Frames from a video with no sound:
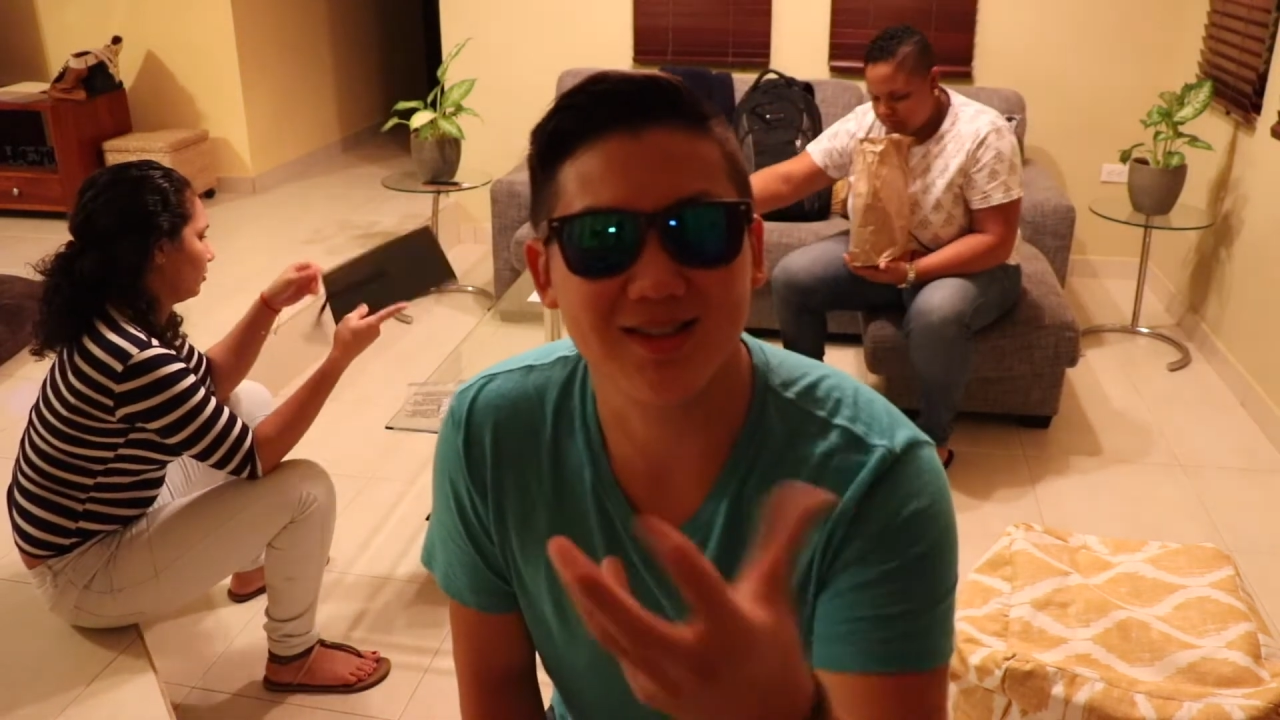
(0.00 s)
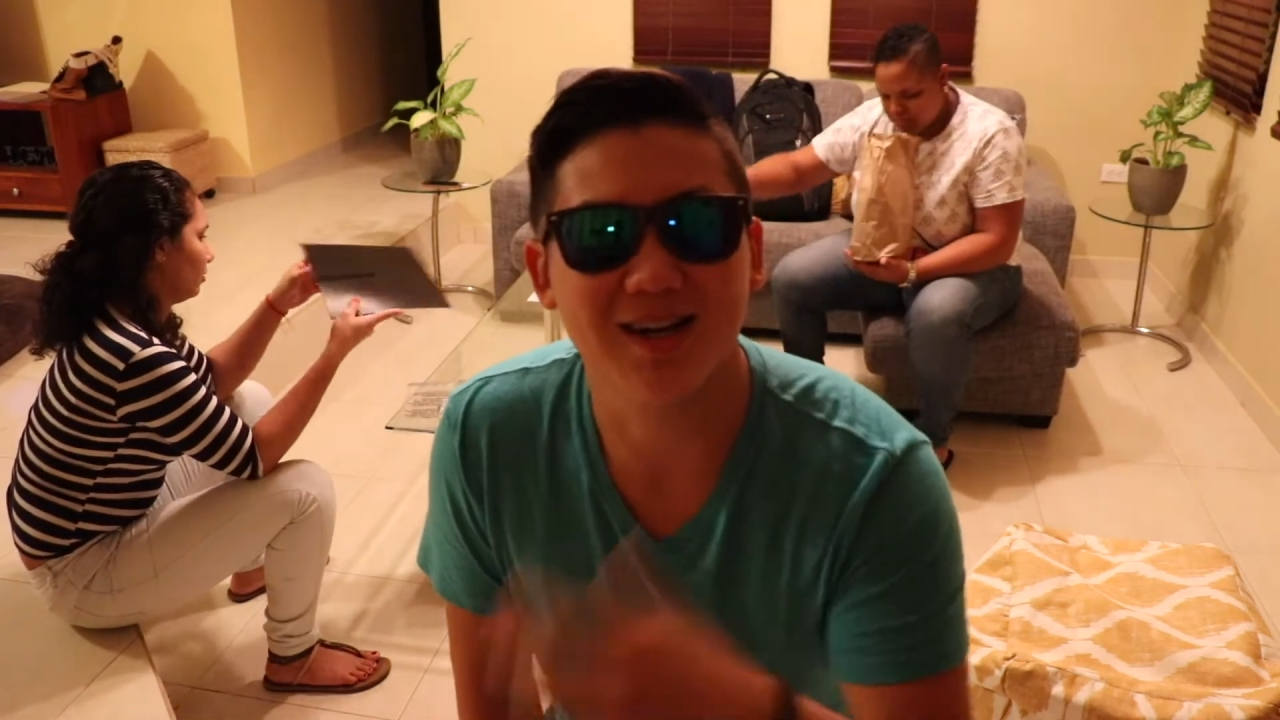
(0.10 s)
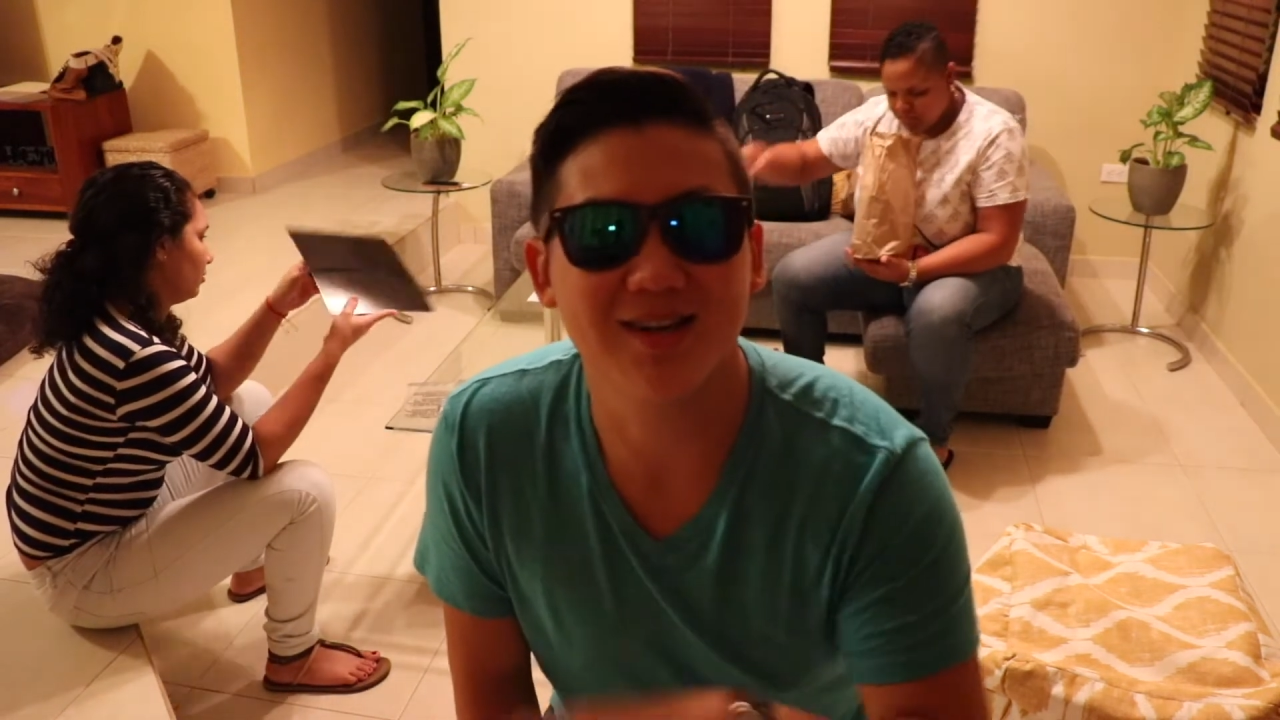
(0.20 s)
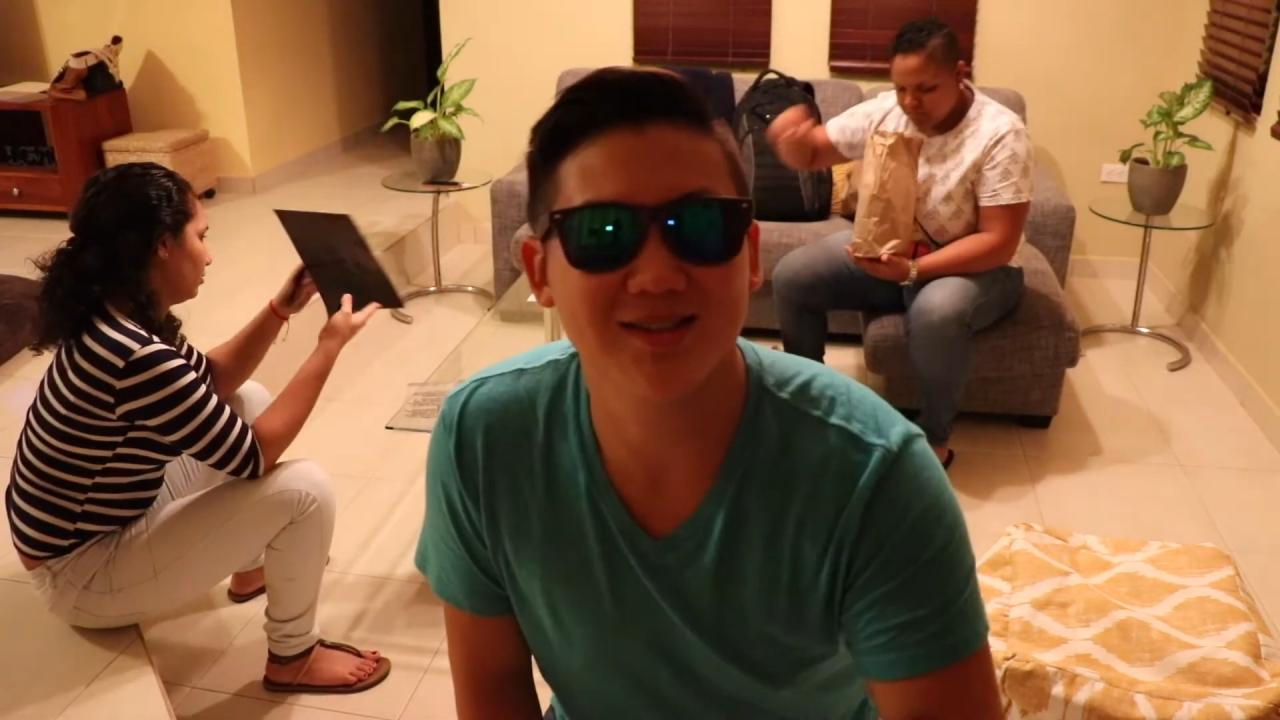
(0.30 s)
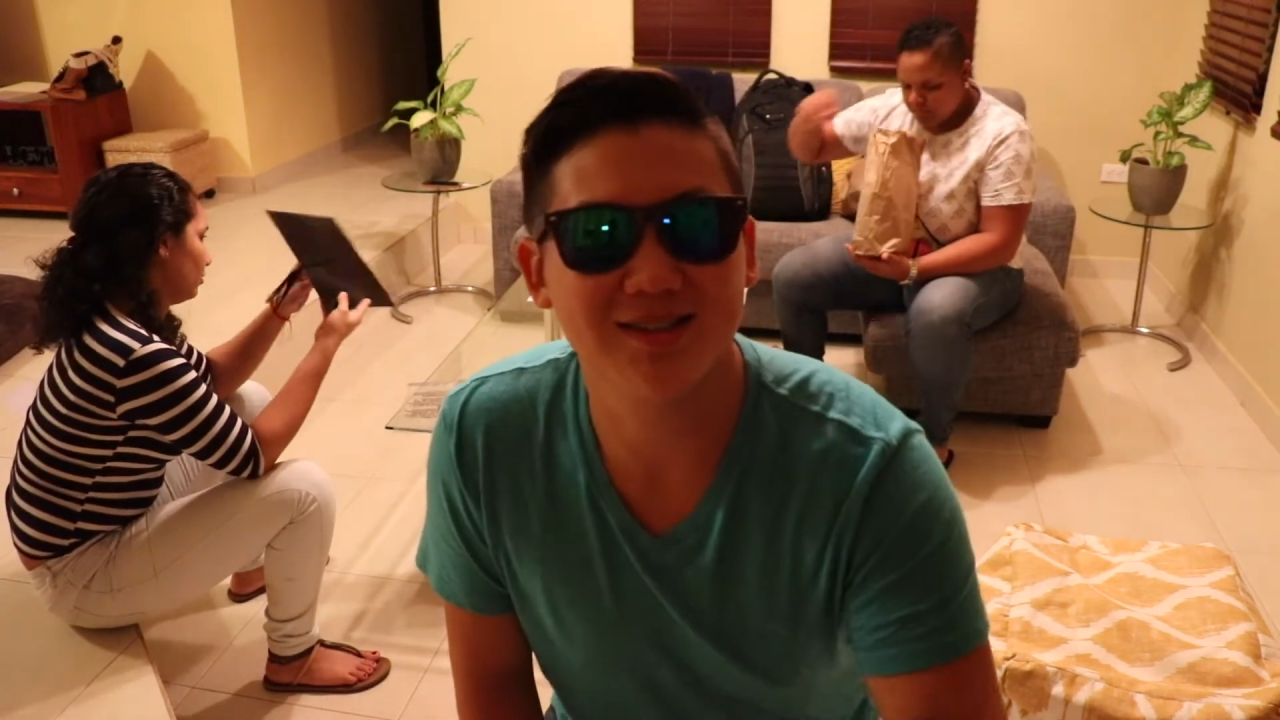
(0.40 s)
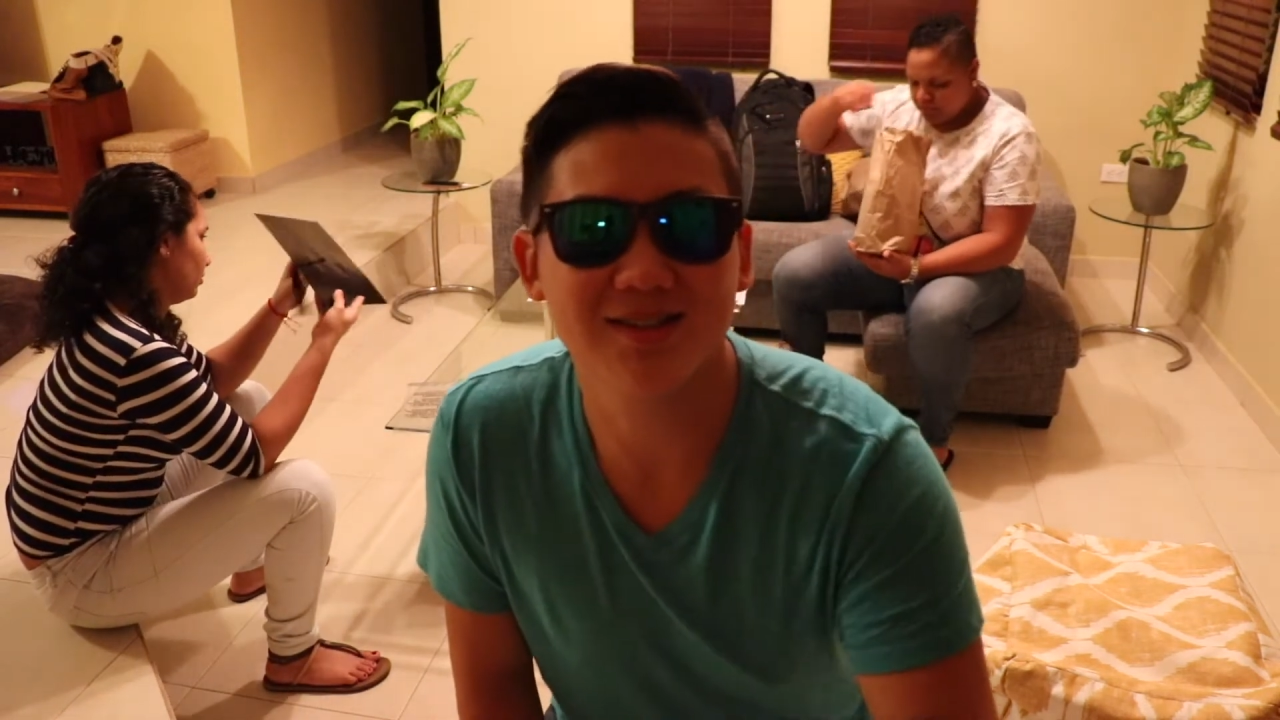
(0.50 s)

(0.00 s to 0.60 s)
yeah,